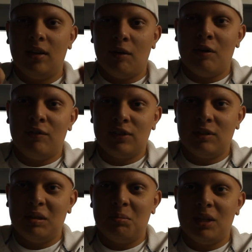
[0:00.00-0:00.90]
get ready for
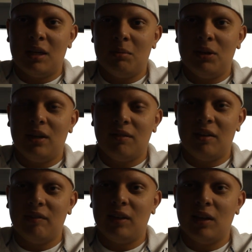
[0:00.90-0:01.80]
some gameplay coming out like
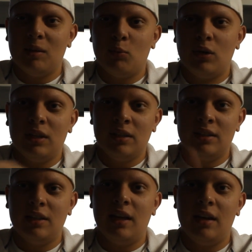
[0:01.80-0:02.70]
5 o'clock in the morning
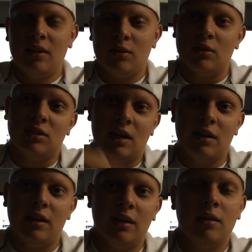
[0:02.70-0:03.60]
today, or
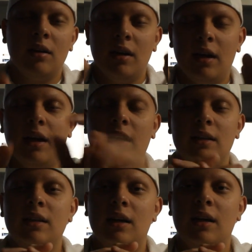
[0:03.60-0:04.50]
Saturday.
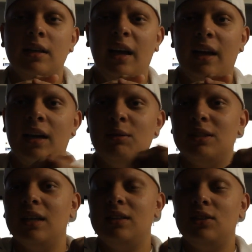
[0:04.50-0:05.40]
And uh, yeah,
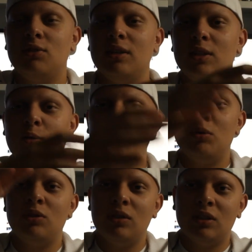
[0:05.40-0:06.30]
anyways guys, this is Chris, I hope
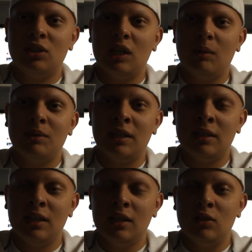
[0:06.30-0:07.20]
you enjoyed this channel
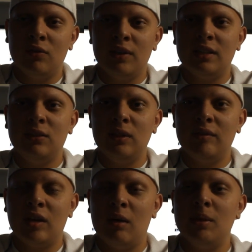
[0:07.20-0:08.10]
update. Don't forget to
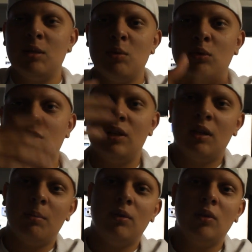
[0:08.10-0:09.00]
leave a comment, tell me what you
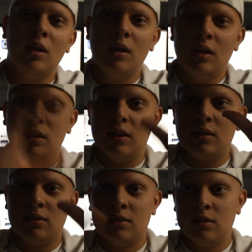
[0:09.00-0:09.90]
think about
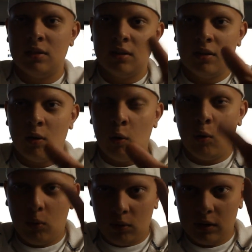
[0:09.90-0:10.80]
this
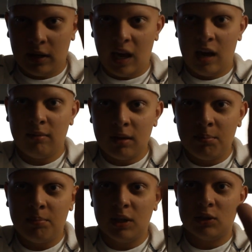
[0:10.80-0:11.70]
whole camera,
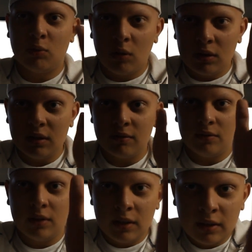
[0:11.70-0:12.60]
picture quality,
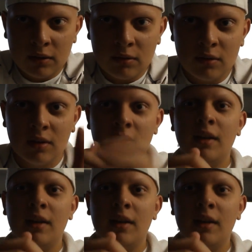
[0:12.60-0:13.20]
video,